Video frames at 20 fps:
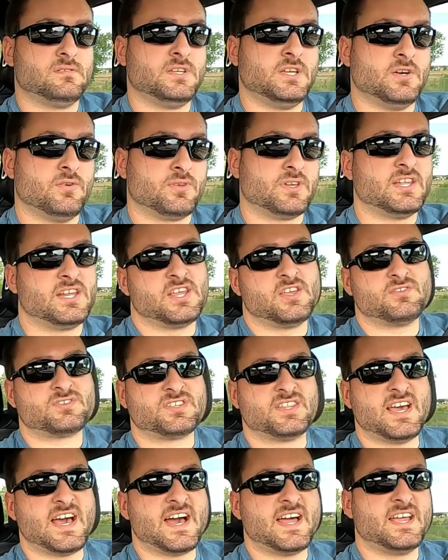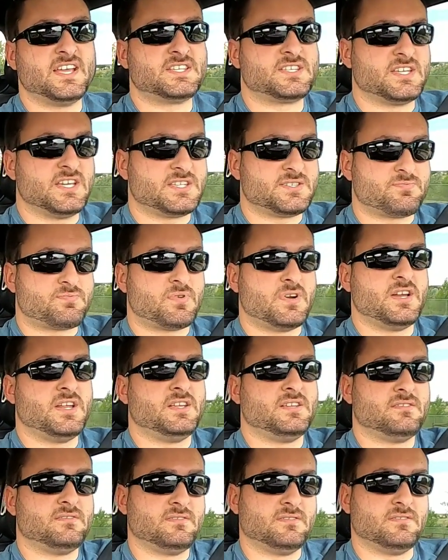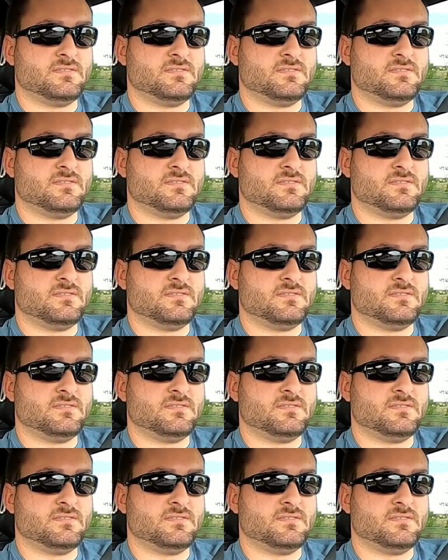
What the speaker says: you know, getting used to that. It's pretty,